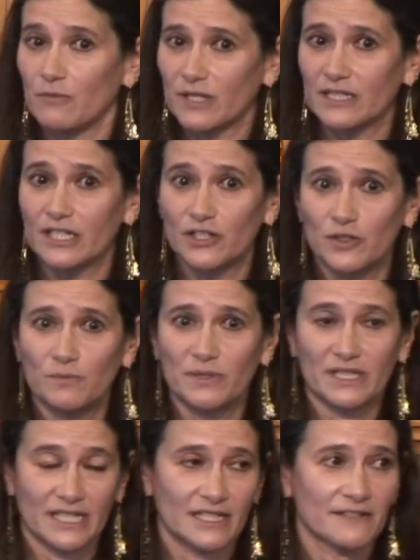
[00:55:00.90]
really do
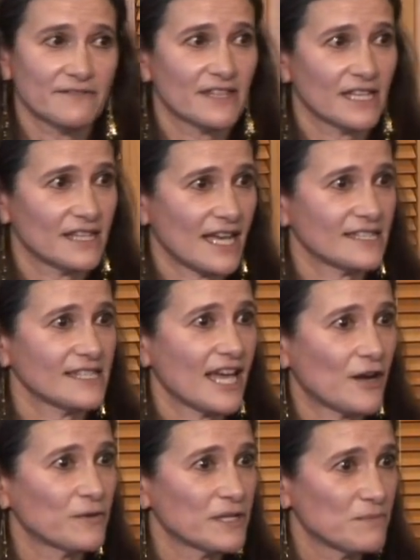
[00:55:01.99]
believe that that's
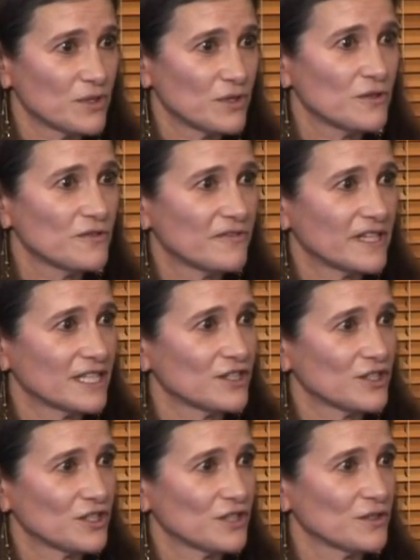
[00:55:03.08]
how we move
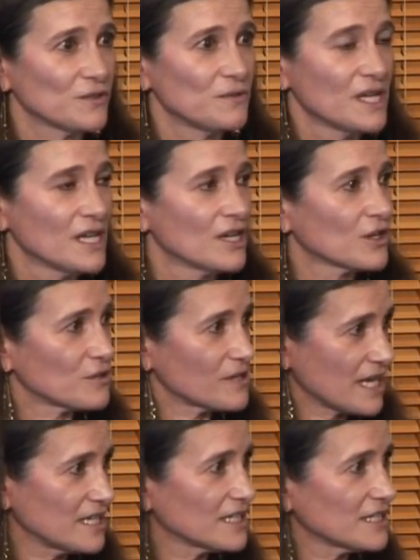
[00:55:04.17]
into
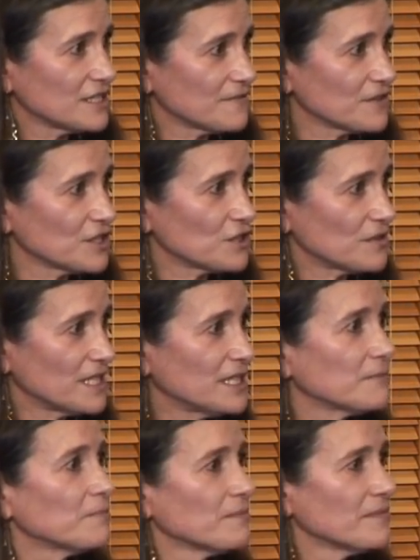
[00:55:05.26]
creating a different
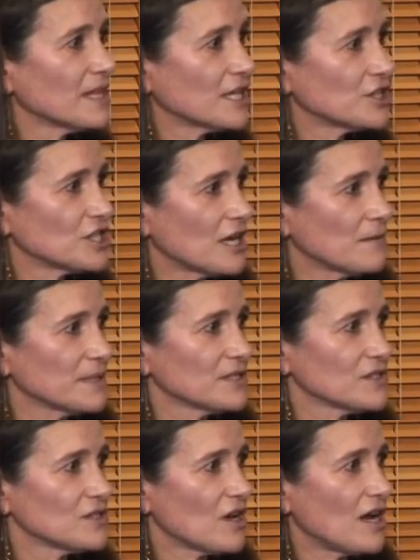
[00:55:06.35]
dream that
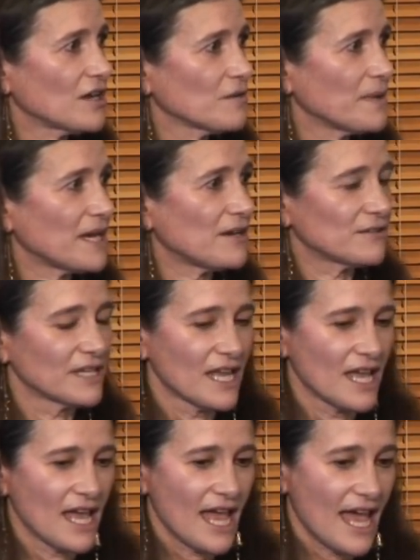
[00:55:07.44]
shamans talk about.
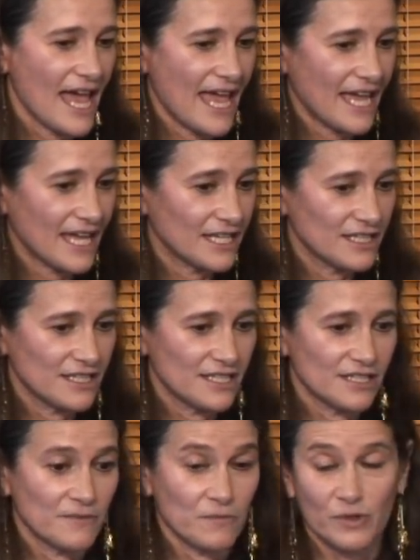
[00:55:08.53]
And
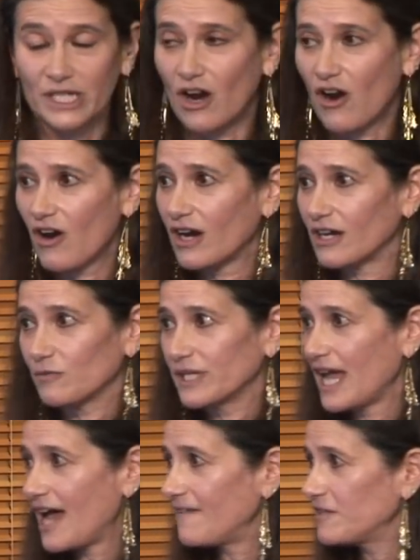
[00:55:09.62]
we are, we
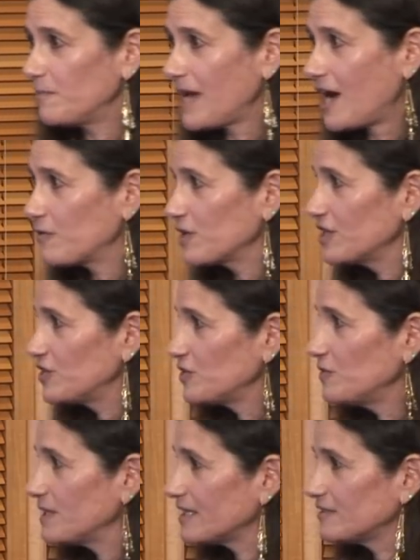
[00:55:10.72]
have the power to
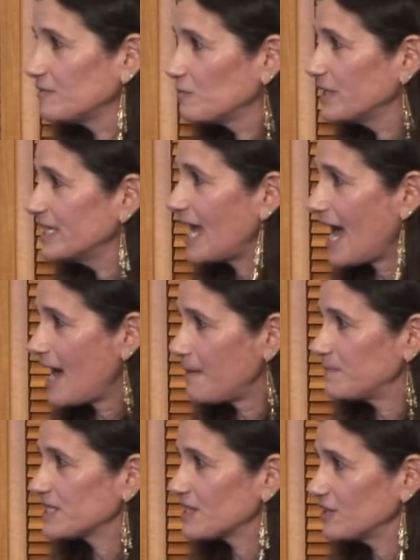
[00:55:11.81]
do it. We
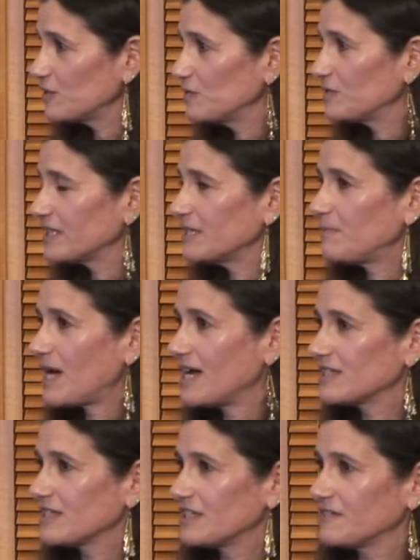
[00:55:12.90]
absolutely,
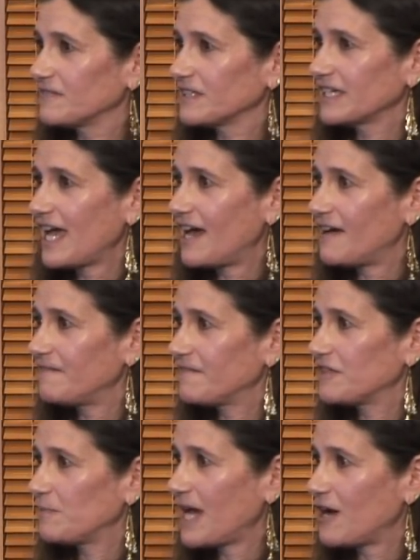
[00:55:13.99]
positively have
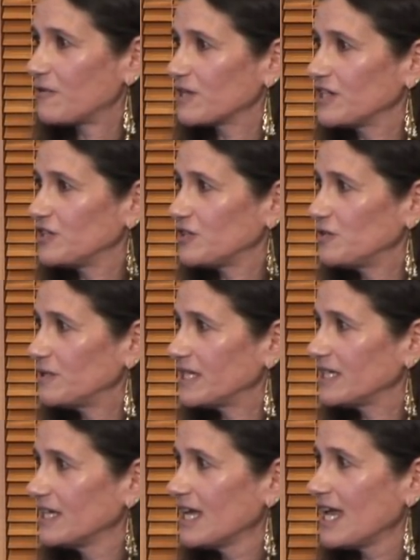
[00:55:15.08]
the power to do it.